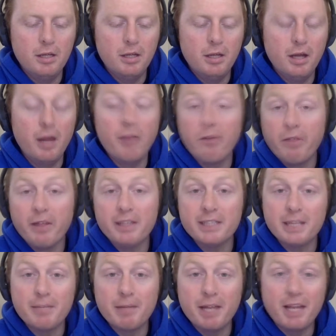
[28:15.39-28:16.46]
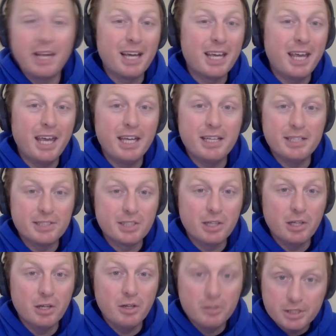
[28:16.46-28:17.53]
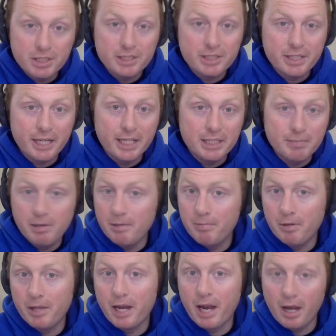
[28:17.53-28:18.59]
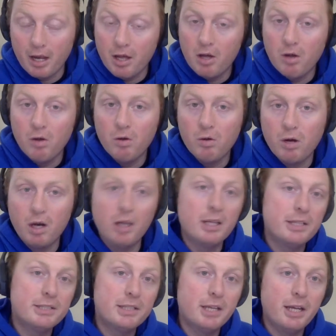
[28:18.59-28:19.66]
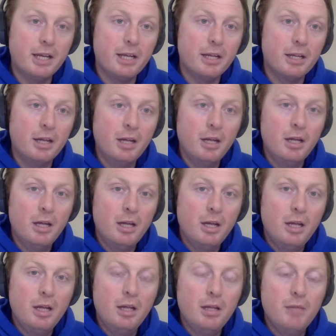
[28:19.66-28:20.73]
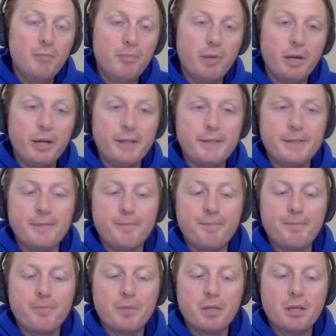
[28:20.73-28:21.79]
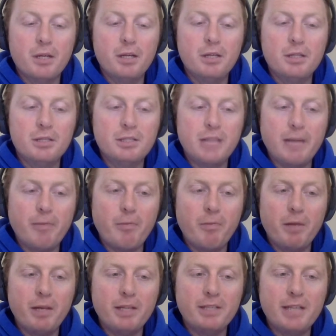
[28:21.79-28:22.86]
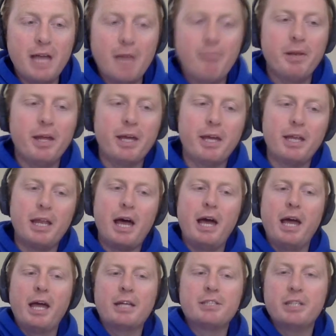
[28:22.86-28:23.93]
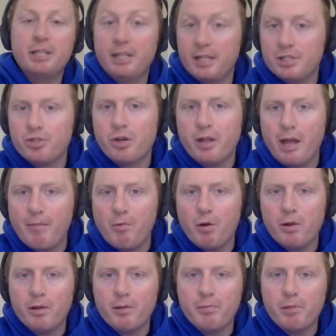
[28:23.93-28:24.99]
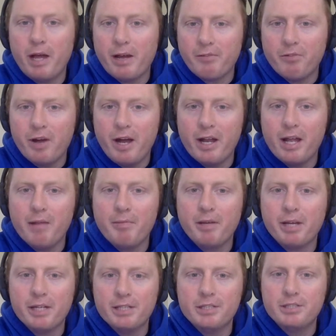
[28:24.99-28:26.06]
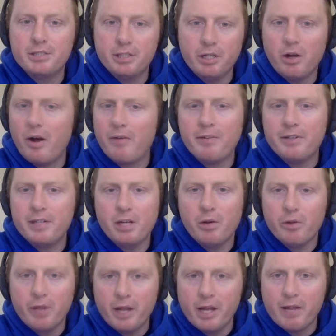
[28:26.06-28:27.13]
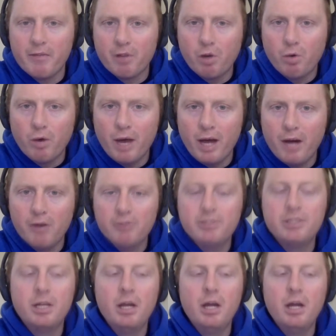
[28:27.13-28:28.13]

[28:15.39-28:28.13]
Other things that I'm getting I can't disclose just in case people that I know are listening, but Cyber Monday's happening, and I actually enjoy that more than Black Friday because you don't have to deal with any of the crowds.